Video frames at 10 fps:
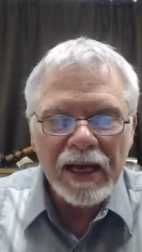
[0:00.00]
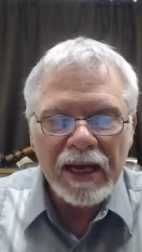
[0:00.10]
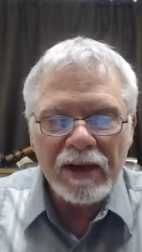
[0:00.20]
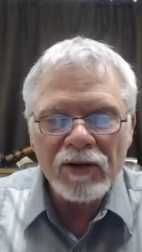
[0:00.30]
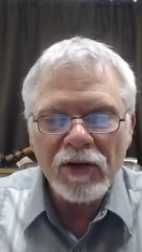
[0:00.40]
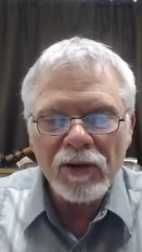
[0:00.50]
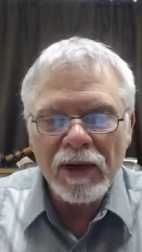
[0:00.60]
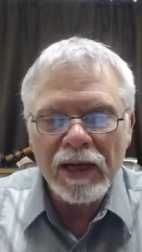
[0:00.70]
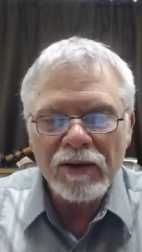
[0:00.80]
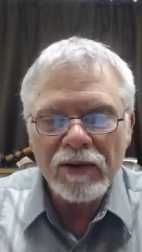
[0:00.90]
and turn
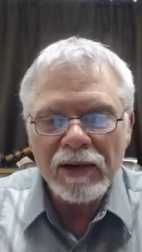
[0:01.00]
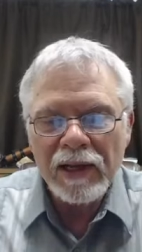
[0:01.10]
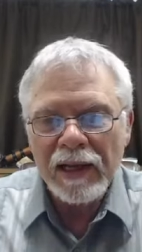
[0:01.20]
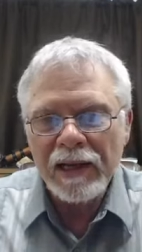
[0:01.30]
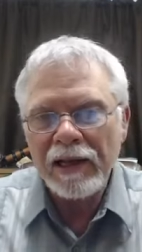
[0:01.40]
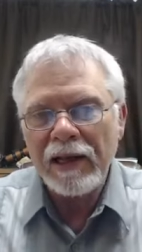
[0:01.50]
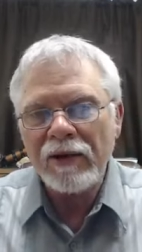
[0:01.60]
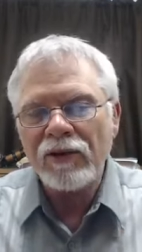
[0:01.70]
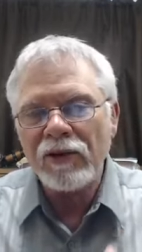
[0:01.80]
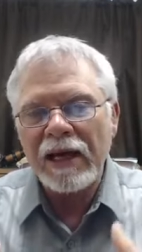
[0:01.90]
and, and
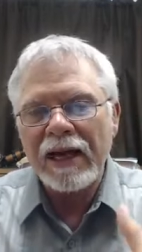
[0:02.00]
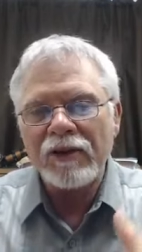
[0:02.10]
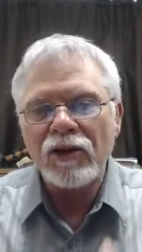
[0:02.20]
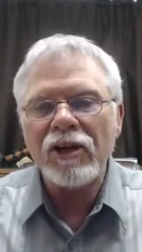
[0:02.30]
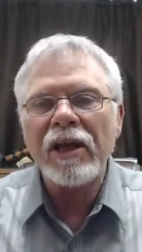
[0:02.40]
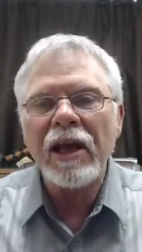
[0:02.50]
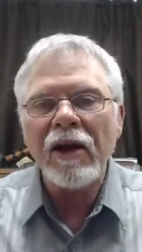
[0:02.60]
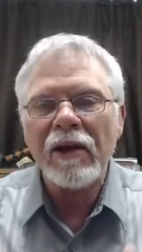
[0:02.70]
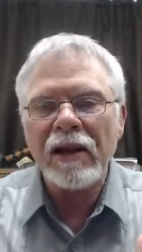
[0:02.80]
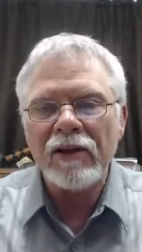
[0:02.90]
into that to
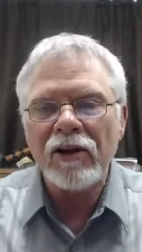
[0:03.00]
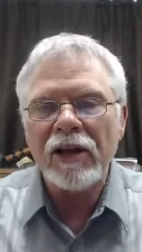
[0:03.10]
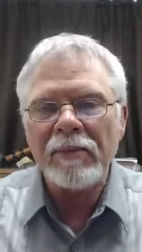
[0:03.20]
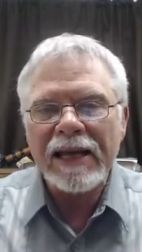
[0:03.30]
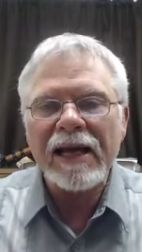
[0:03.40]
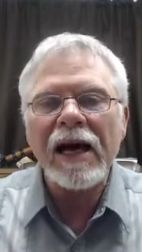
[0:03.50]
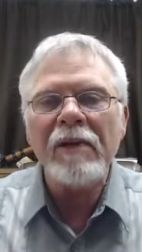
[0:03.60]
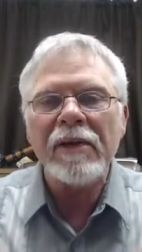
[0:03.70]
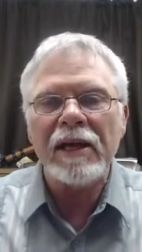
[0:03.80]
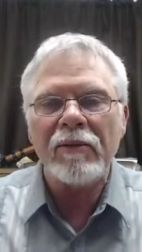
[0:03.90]
care literally
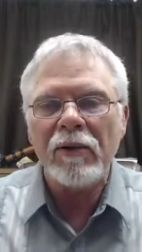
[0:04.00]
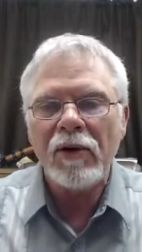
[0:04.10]
becoming